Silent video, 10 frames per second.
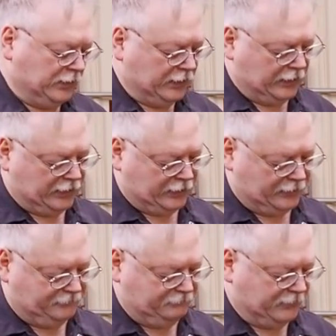
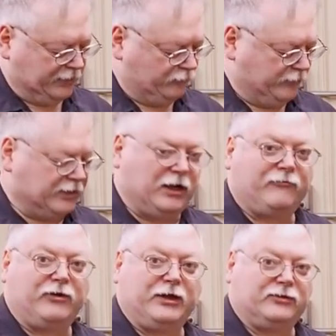as we
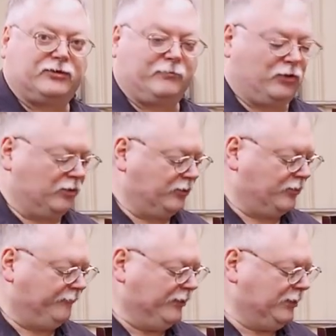covered in some
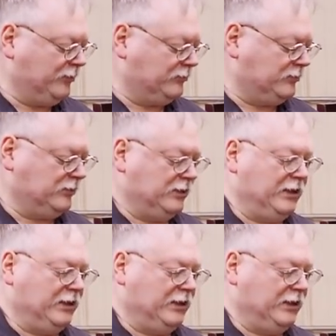earlier videos.